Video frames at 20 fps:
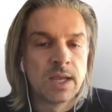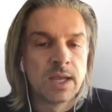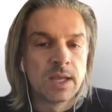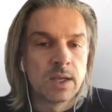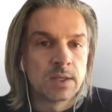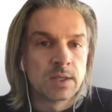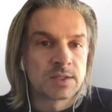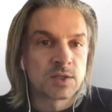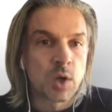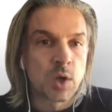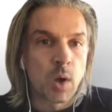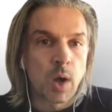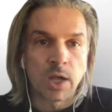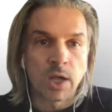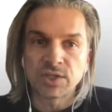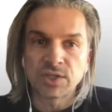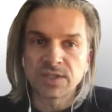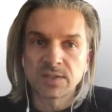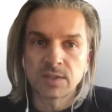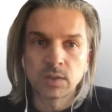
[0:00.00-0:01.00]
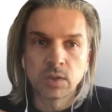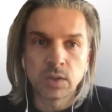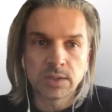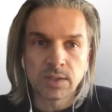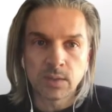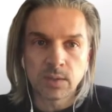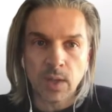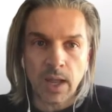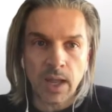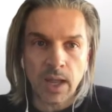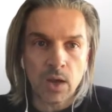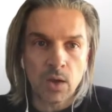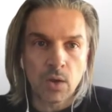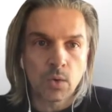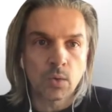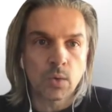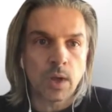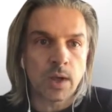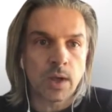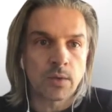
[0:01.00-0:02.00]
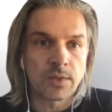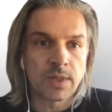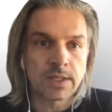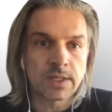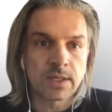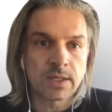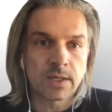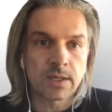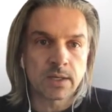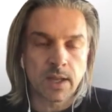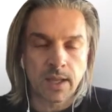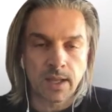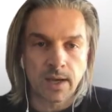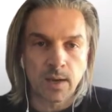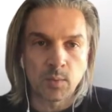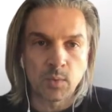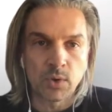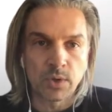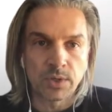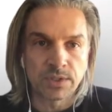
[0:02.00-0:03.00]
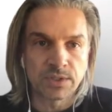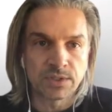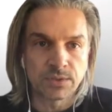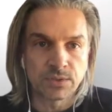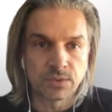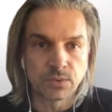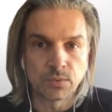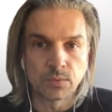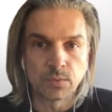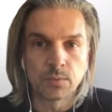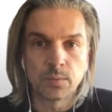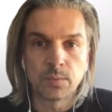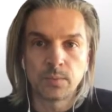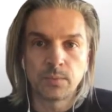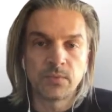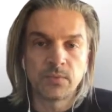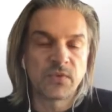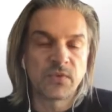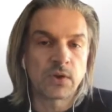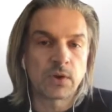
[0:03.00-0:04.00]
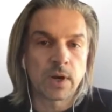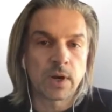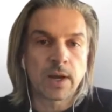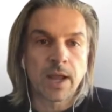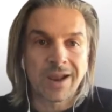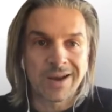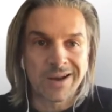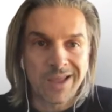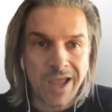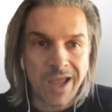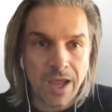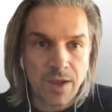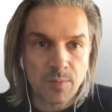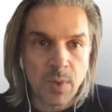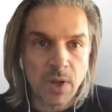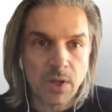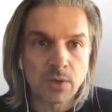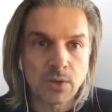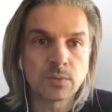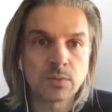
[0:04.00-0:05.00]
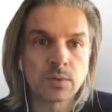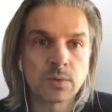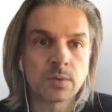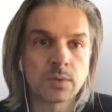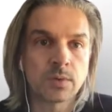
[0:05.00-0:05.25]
So I just looked at how they did it, and I'm going to figure out how to add my own